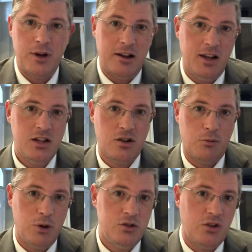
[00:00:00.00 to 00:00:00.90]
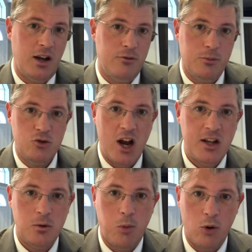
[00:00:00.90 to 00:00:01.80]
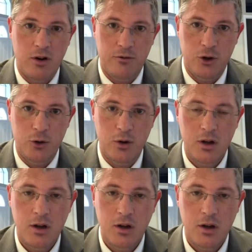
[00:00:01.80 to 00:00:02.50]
Now Lisa, restate from John's point of view.